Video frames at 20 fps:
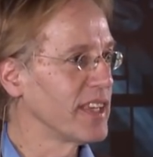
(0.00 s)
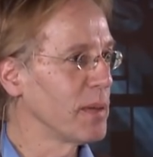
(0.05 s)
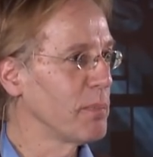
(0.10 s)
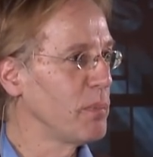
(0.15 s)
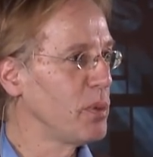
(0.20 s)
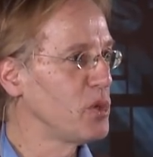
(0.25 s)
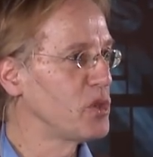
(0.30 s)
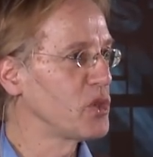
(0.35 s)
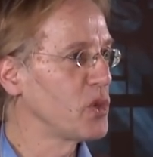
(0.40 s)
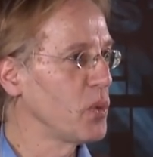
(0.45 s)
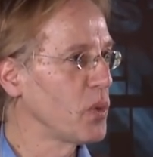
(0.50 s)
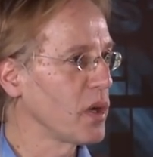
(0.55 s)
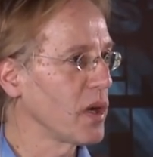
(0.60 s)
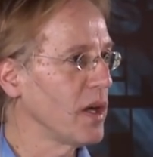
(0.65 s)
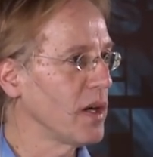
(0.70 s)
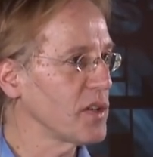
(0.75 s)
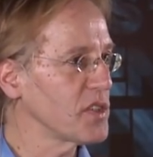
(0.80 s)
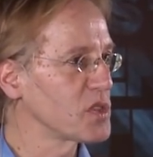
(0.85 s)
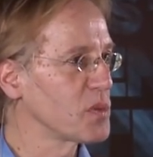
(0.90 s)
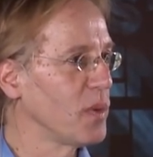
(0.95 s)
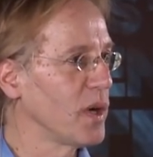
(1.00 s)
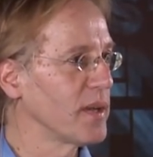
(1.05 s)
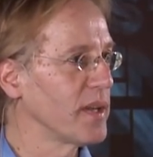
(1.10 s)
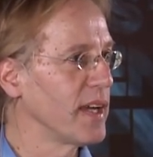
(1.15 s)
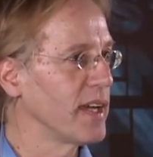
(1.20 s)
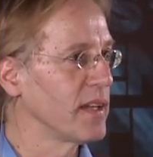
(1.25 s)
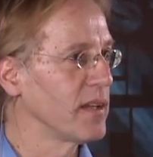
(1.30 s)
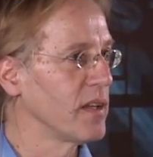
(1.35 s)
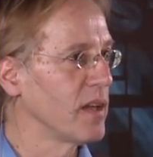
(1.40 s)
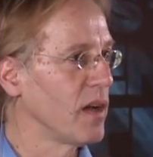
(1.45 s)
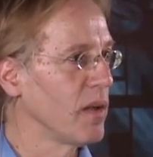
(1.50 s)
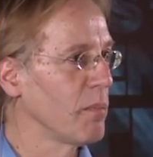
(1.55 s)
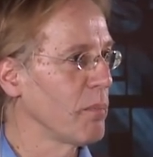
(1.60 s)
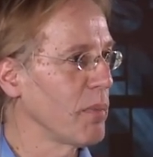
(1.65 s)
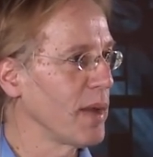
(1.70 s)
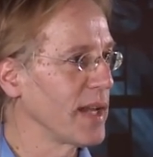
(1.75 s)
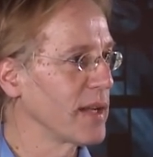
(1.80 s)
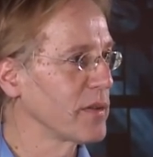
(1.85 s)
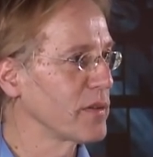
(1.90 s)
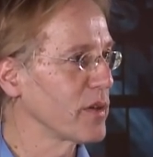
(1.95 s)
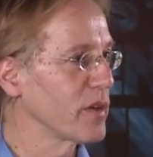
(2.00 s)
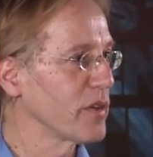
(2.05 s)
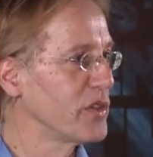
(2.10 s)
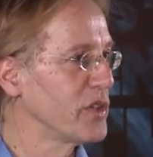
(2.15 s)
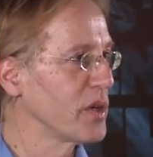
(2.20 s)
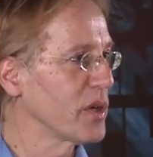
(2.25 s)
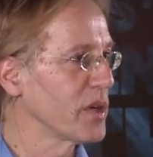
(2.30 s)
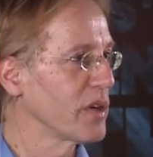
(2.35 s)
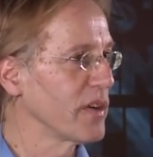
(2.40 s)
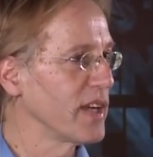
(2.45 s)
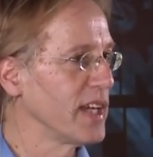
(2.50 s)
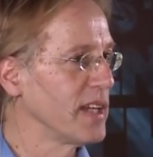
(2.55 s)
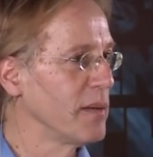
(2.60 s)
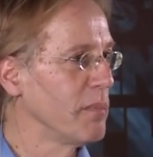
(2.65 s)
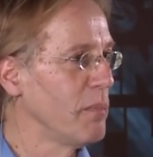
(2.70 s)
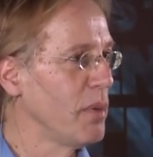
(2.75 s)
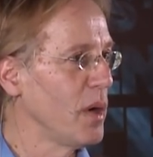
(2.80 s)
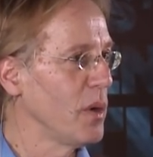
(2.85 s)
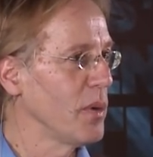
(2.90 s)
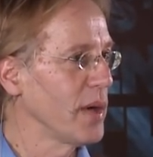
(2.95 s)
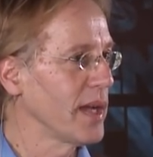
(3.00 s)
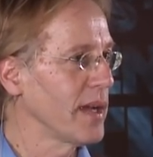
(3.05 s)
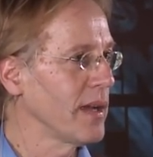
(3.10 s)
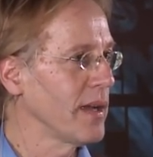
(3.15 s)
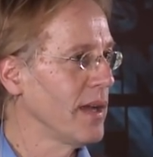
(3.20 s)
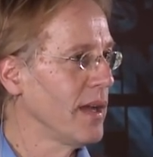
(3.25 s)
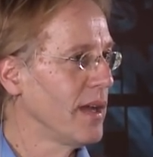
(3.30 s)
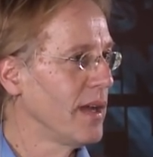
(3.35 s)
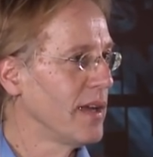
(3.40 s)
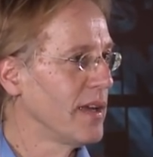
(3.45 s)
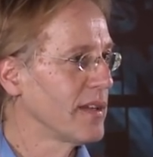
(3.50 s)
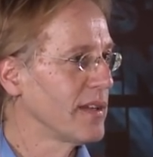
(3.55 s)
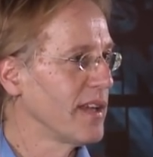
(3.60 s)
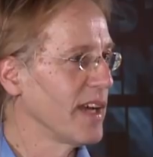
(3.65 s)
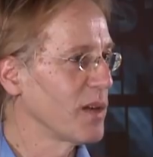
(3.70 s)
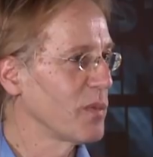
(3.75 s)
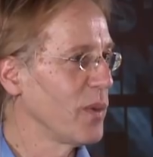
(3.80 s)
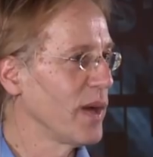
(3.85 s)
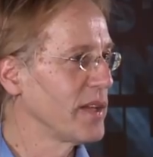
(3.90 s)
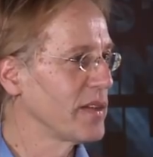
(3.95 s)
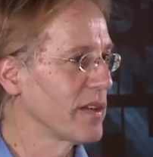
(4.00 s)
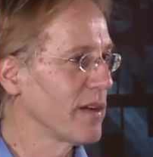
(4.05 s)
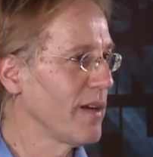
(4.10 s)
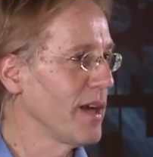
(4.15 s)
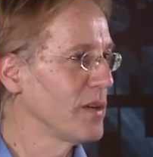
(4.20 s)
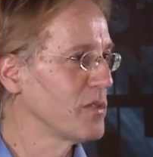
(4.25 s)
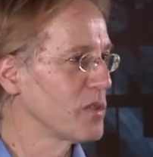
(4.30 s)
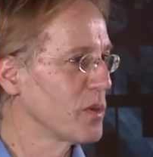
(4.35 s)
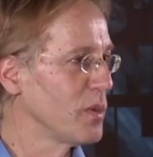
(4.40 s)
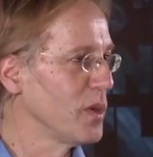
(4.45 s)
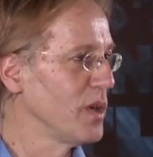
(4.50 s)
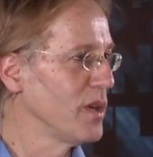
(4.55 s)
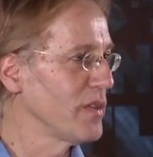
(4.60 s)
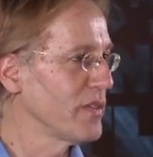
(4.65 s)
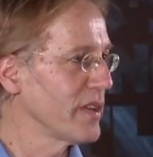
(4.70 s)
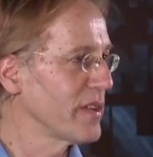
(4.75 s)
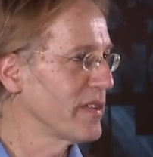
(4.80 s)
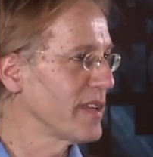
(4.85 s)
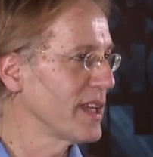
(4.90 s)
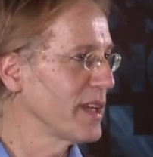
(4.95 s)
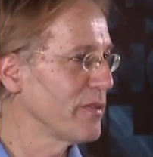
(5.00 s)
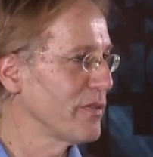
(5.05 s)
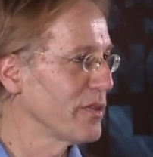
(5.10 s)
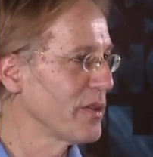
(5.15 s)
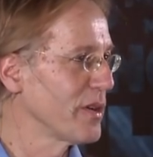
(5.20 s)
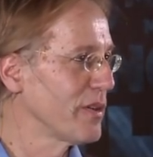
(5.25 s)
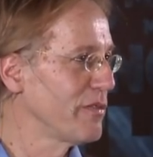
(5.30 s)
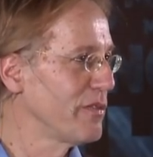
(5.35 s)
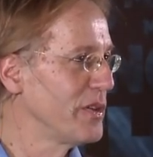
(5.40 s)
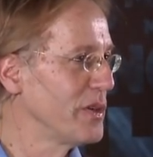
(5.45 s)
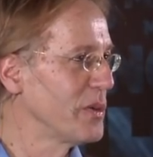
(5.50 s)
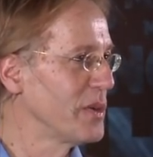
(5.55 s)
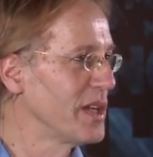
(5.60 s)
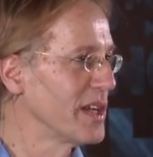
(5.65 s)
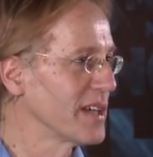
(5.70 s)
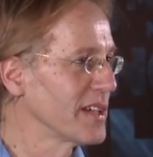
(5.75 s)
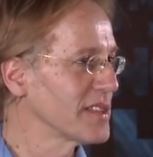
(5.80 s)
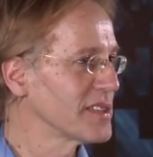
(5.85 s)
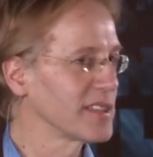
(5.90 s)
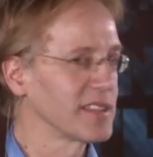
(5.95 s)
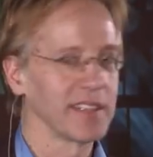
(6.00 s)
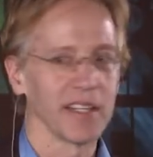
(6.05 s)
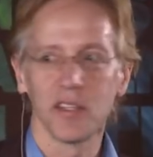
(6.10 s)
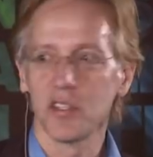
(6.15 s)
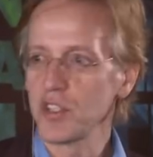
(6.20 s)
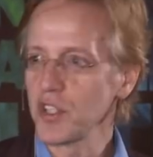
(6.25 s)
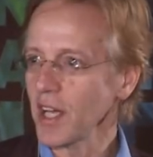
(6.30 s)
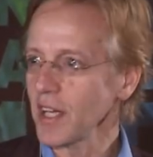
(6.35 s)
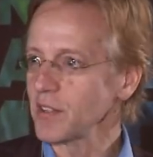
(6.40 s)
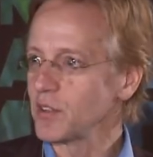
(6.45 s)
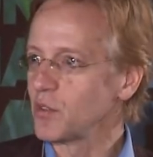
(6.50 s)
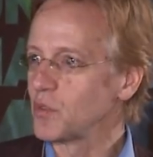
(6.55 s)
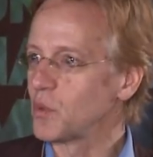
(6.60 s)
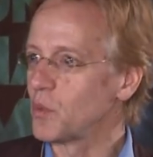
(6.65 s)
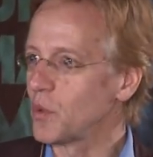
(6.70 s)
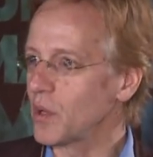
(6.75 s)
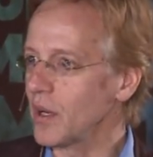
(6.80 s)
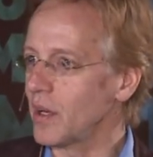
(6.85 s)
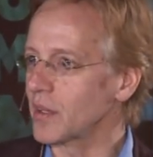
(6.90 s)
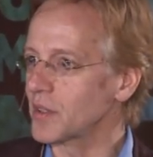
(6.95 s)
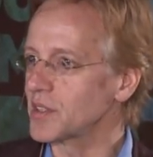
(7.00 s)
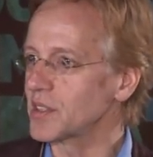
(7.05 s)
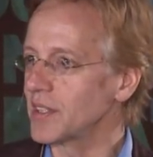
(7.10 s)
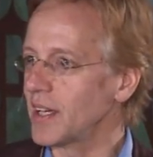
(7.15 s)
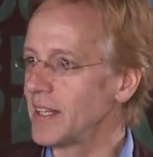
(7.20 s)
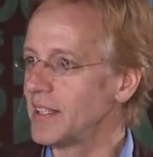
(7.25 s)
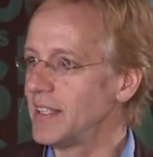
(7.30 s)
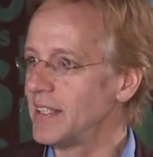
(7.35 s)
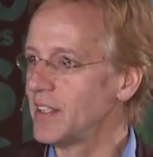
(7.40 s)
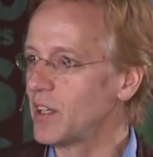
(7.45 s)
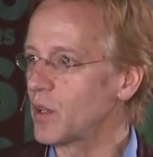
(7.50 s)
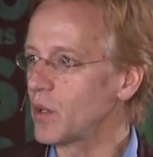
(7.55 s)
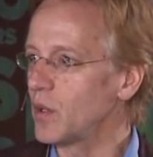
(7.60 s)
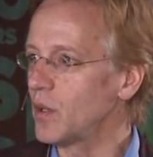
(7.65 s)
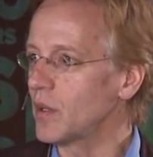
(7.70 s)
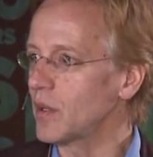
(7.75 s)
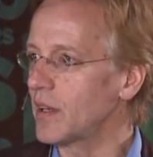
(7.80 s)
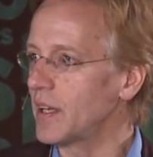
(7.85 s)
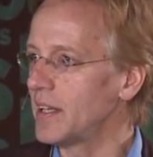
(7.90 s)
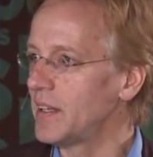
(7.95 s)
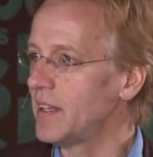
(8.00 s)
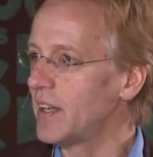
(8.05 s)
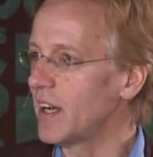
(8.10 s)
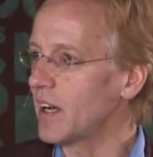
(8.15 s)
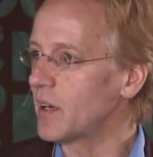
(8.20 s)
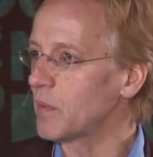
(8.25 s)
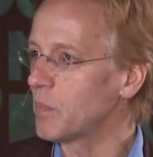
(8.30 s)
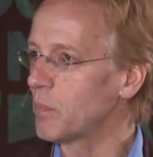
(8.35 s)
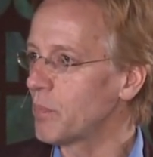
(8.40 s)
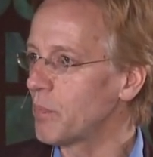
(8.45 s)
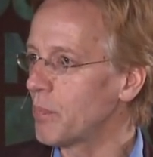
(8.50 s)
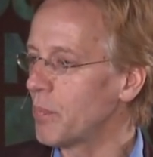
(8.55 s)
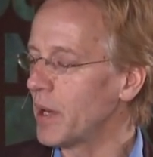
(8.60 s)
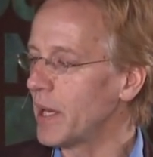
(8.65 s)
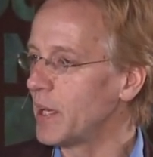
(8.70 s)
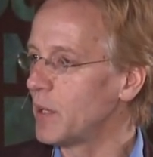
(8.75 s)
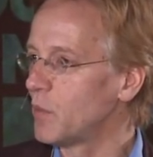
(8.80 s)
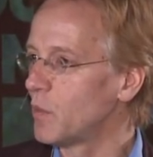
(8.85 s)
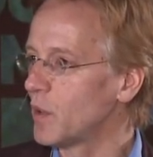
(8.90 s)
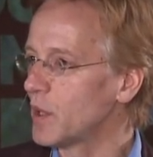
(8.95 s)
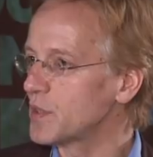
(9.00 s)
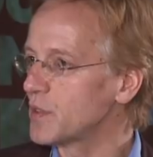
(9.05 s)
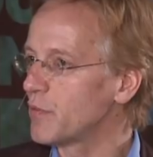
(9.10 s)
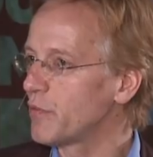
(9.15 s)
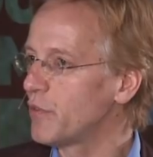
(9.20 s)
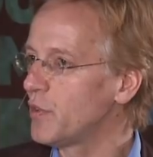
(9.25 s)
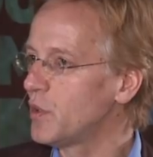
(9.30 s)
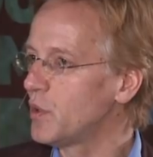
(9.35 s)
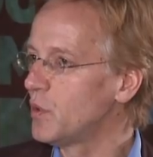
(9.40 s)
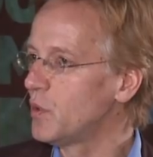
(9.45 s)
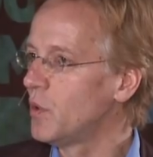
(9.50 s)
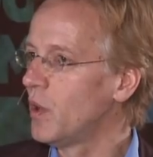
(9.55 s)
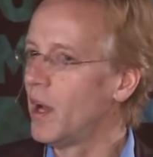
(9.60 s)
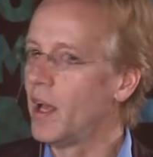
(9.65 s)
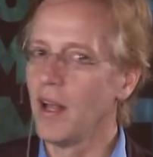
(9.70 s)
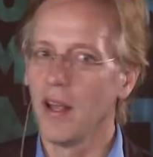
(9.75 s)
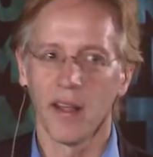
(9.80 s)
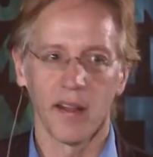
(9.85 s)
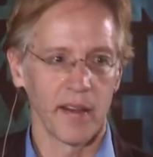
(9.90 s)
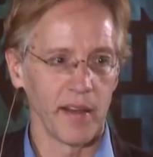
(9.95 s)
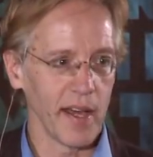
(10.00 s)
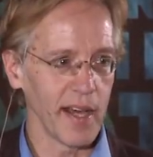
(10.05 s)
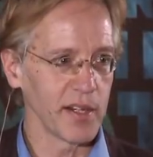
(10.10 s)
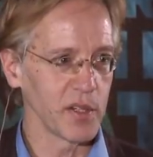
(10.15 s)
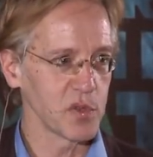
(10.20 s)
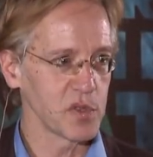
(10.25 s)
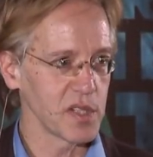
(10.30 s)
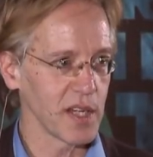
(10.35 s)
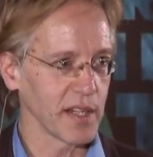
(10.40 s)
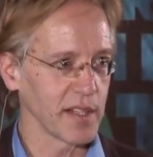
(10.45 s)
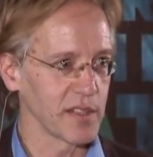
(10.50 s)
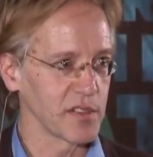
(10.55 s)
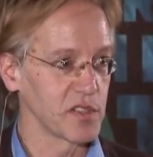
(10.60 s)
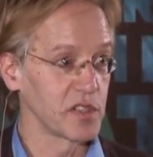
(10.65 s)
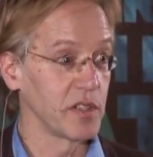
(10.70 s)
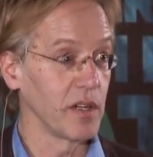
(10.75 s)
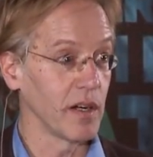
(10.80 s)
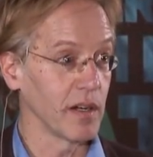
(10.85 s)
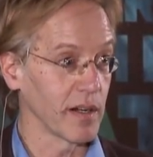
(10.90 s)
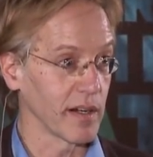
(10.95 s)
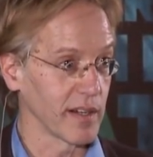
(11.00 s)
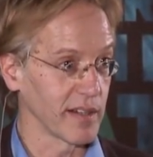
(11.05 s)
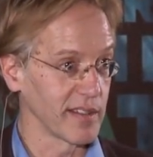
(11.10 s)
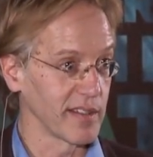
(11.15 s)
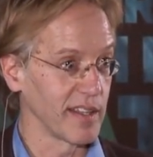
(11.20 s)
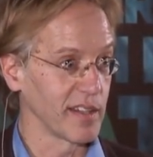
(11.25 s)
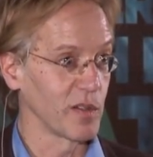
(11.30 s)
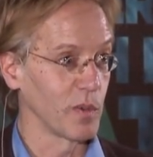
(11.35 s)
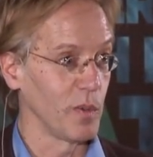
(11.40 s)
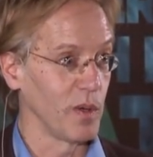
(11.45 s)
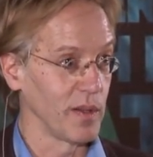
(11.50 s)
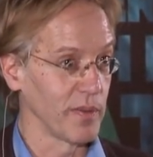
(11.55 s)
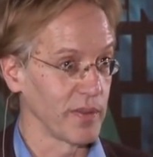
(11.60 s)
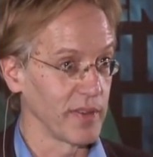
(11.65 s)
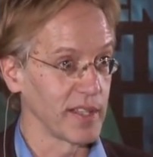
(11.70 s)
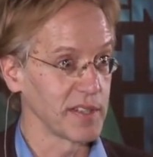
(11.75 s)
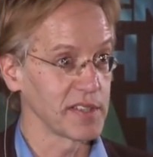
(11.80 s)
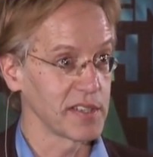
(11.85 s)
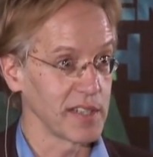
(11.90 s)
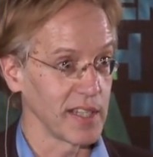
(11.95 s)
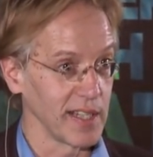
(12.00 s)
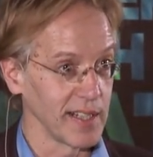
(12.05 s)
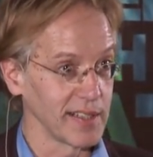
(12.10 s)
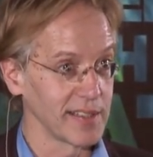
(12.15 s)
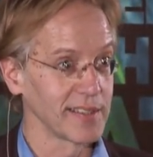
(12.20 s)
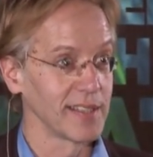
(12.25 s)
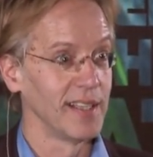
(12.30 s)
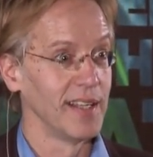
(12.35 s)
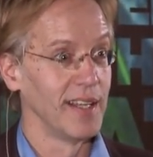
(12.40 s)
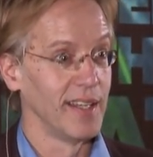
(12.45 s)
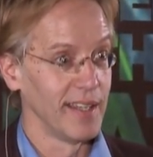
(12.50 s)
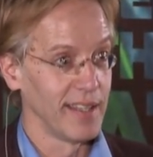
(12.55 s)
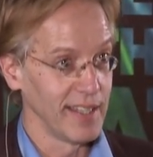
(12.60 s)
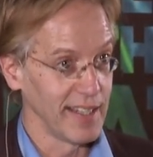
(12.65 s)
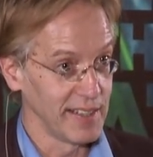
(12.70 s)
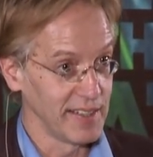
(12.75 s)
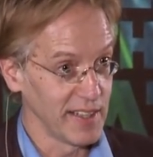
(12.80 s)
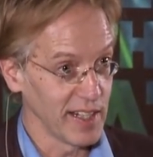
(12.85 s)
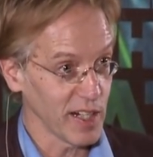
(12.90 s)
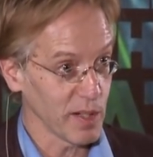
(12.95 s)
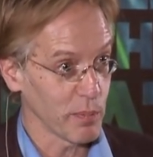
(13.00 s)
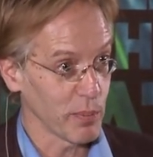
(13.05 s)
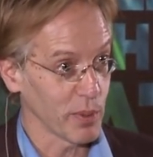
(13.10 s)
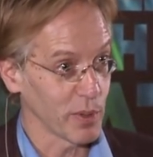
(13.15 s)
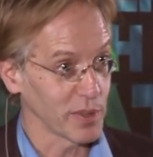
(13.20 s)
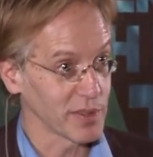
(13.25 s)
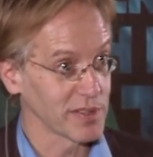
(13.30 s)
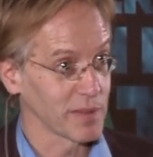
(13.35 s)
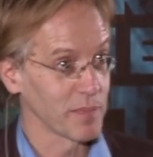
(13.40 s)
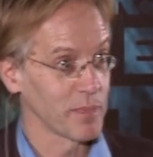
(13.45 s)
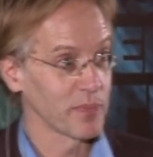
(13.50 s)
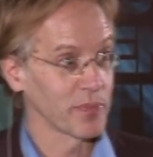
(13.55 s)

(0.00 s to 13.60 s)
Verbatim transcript: They put two clocks, one end on planet Earth, the other in a Boeing, that went around the world, I think, for a few years, and then checked the two clocks. And in the clock in the airplane was a few nanoseconds younger than the one that stayed in the airport.